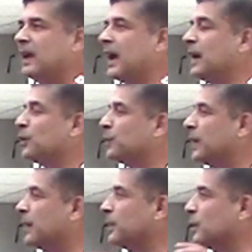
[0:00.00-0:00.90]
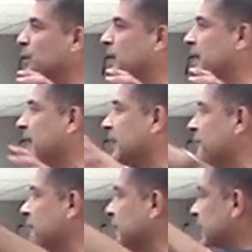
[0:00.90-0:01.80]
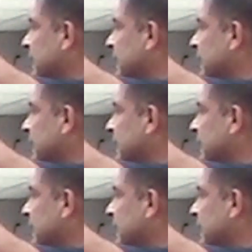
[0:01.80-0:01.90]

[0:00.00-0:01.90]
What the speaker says: And to be able to create everything